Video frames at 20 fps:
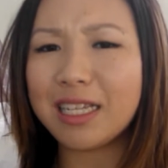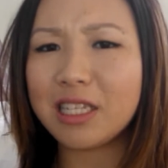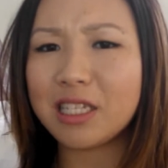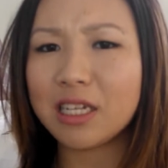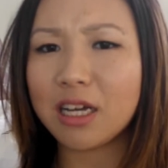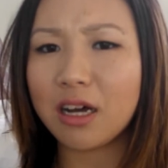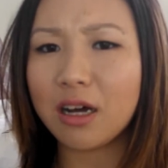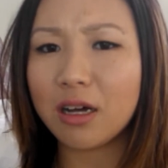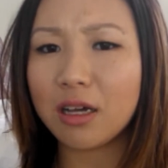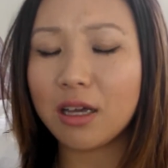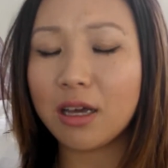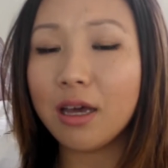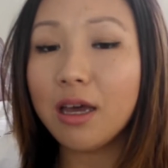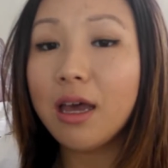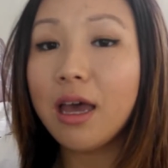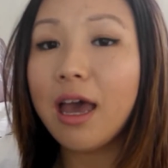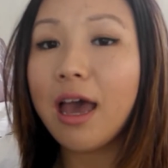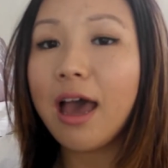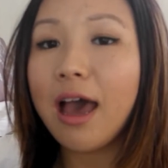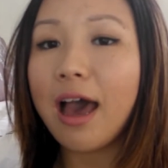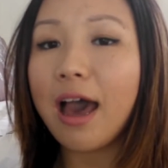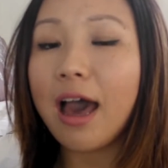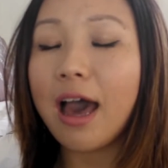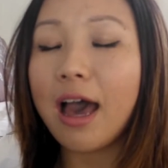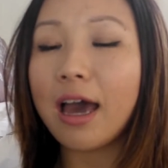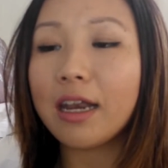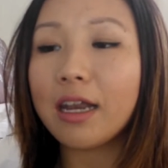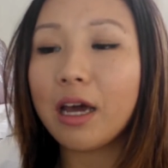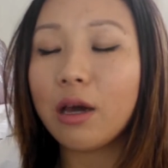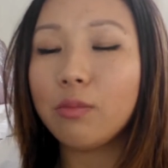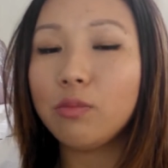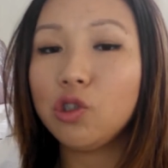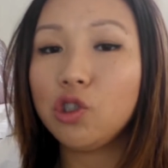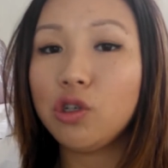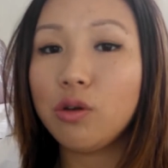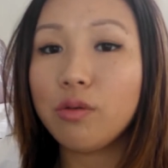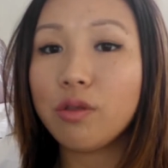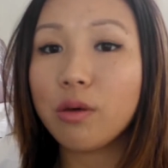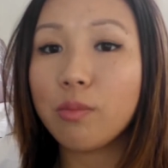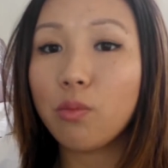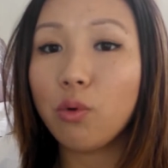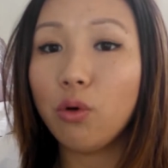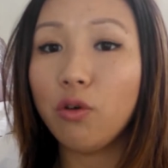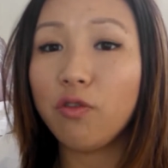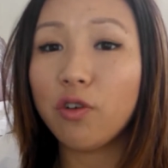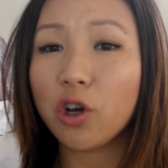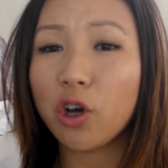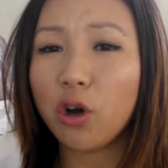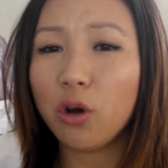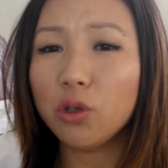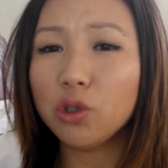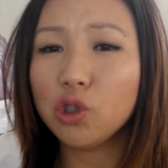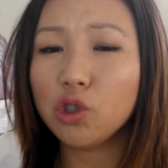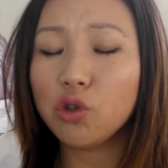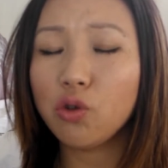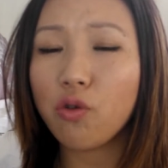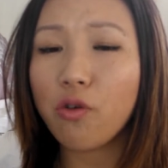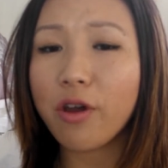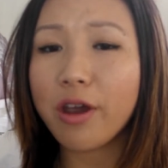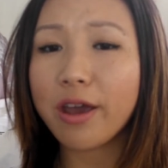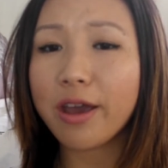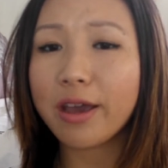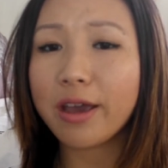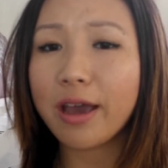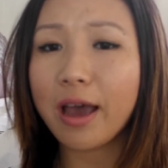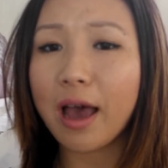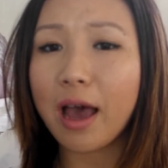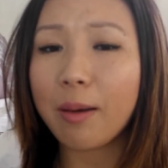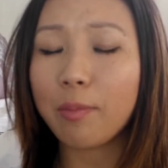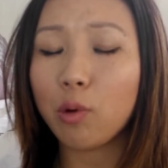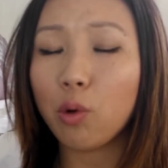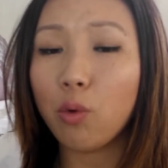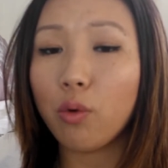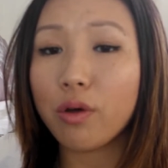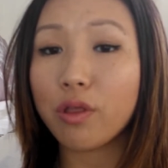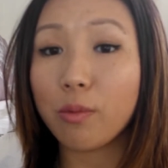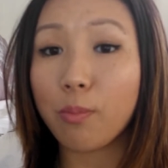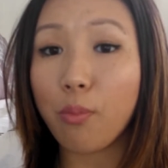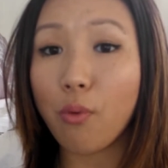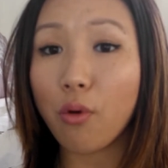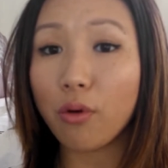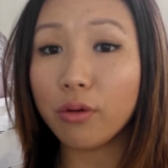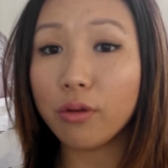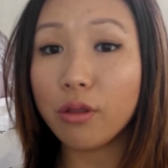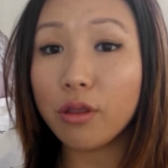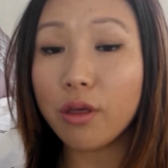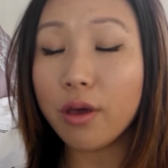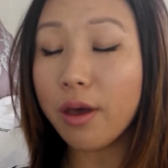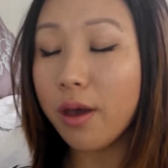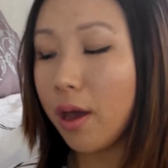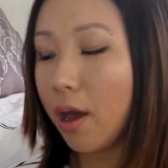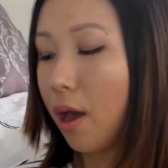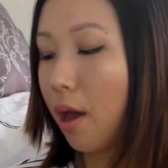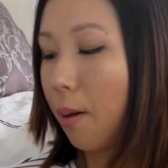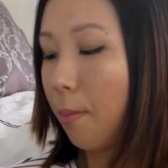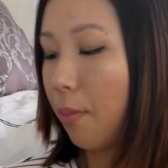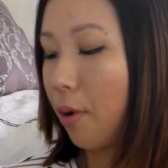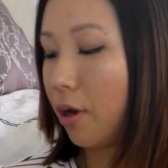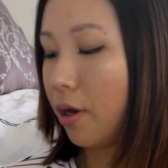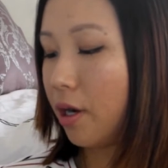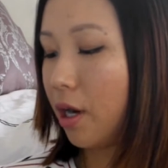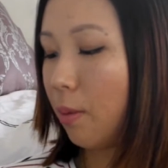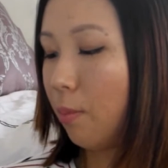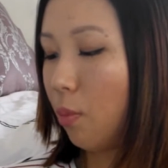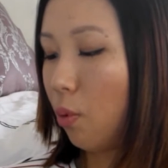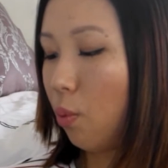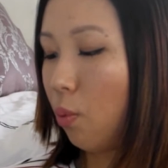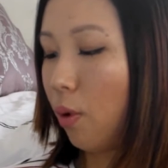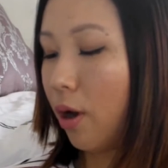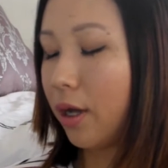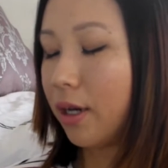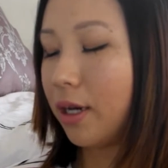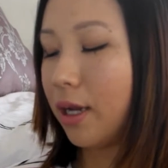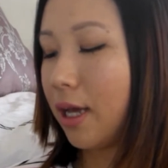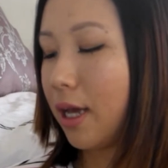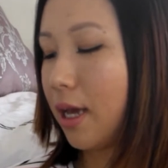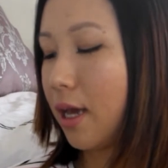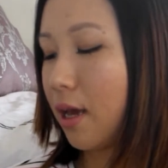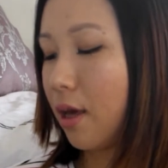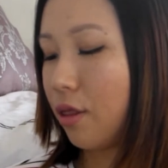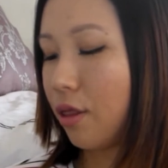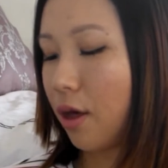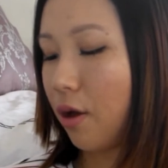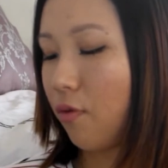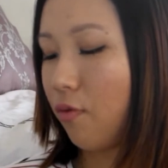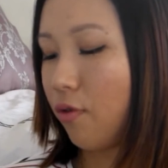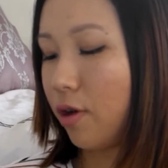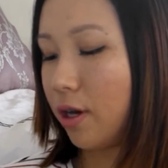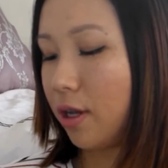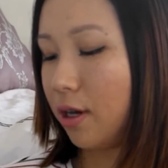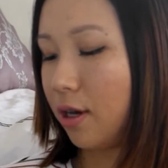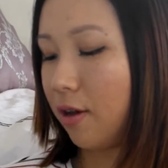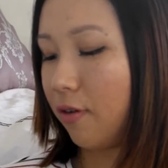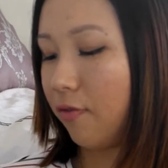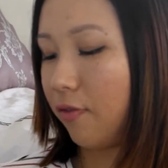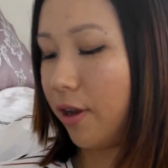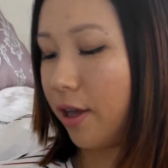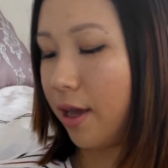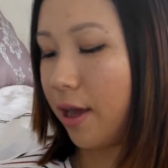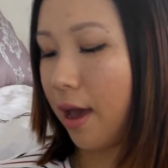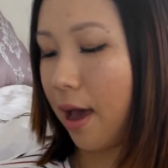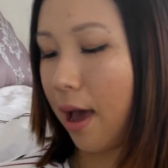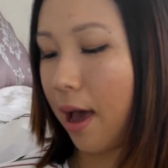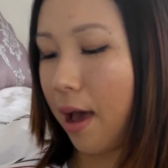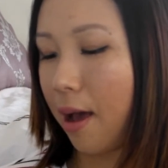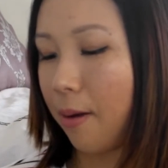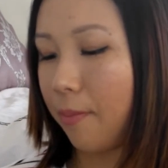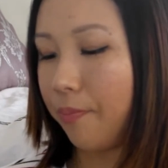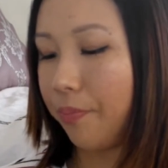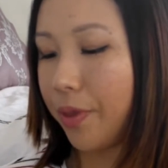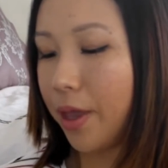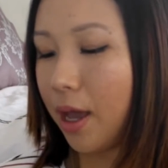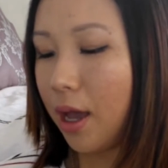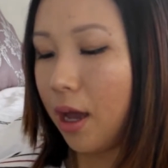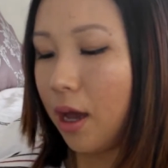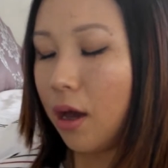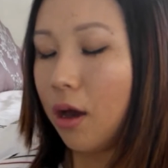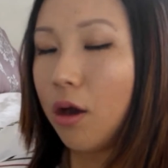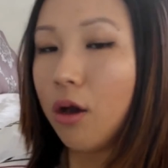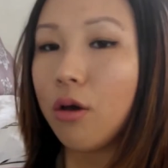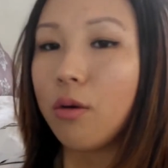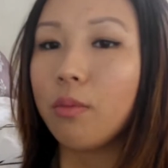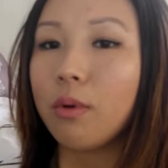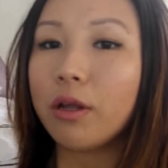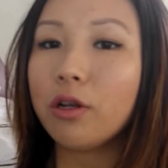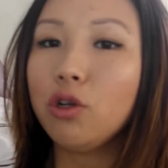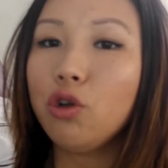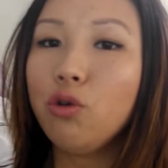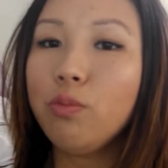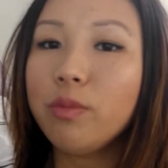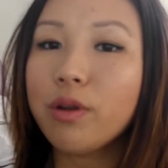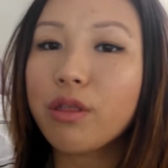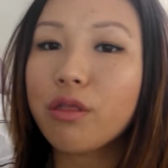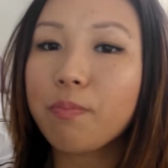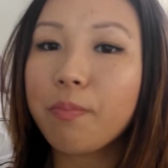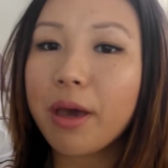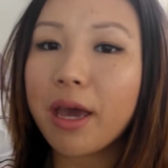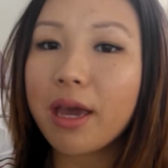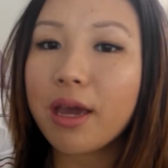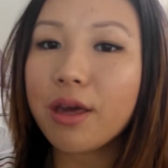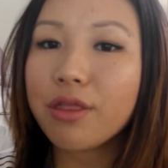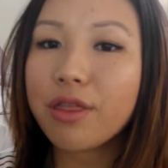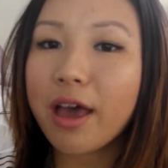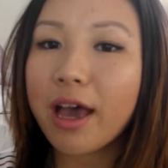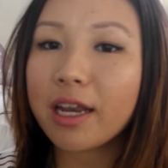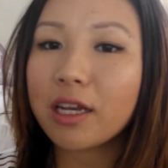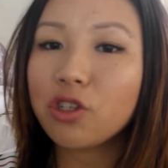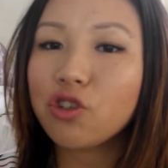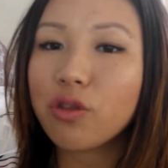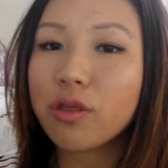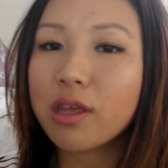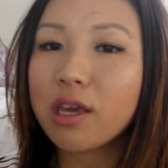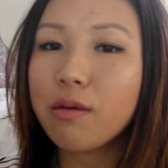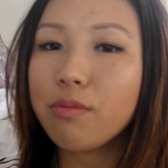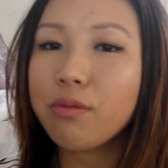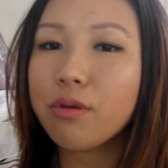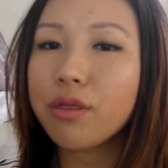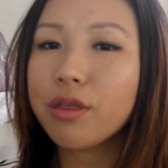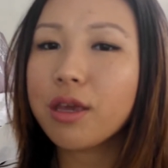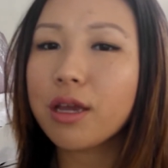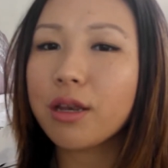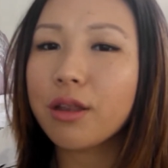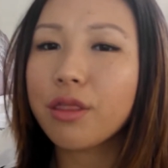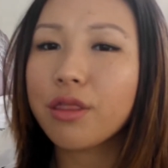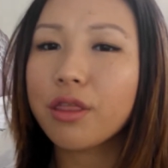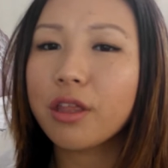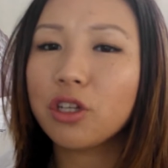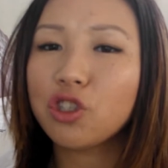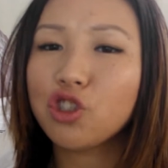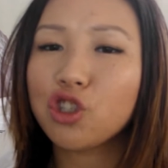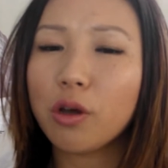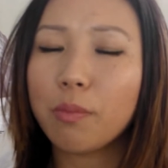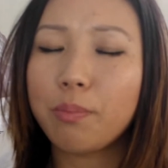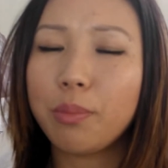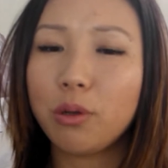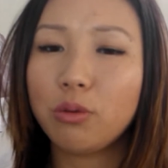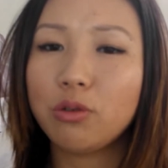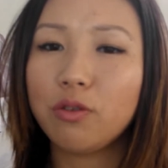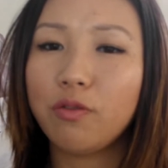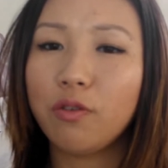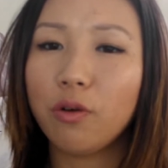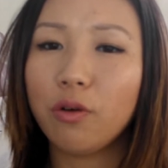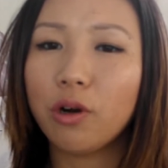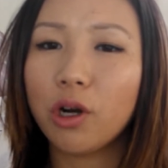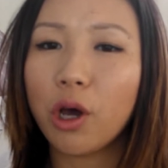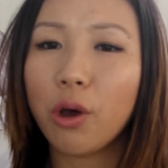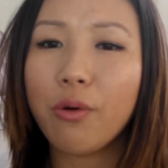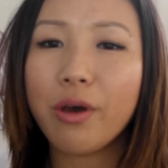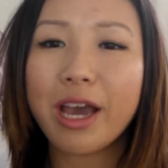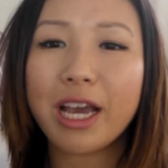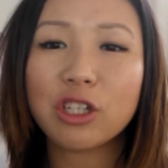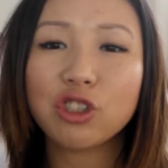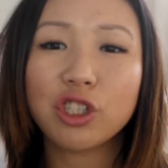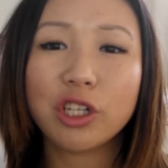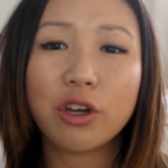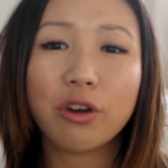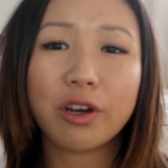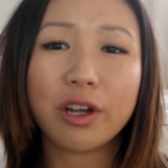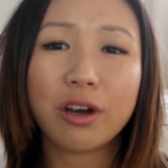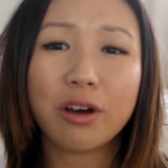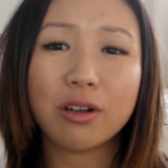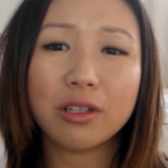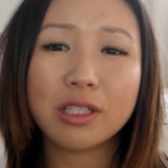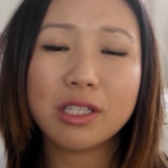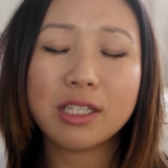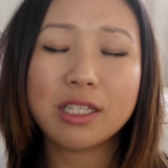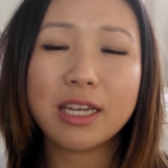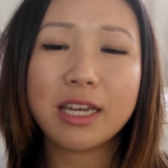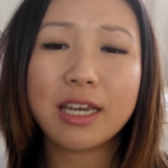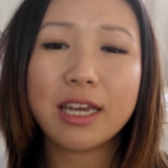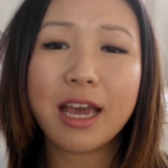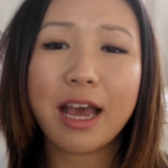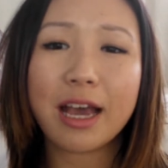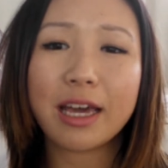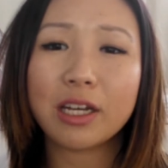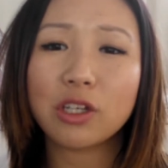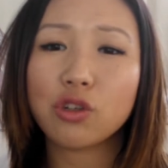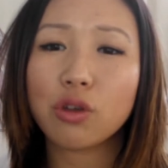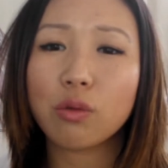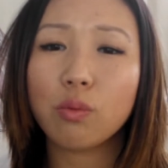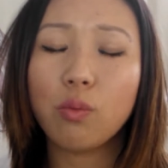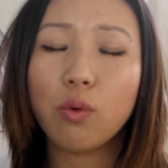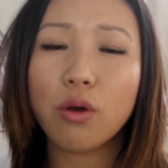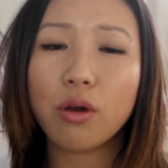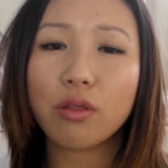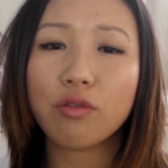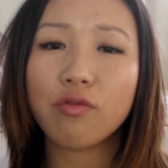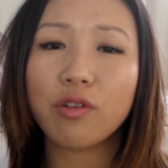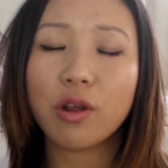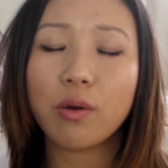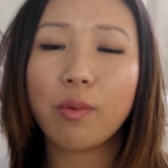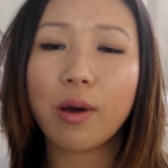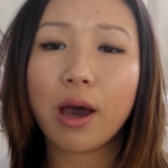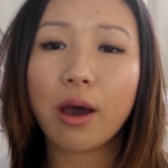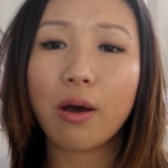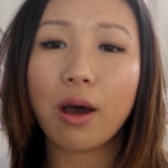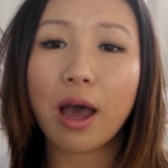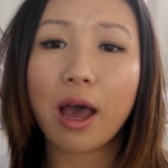darker, and I would use it more for contouring or as a bronzer, but number 1 is a really lovely luminous base, and it just gives your skin such a beautiful glow. I actually got it on today, and it just works really well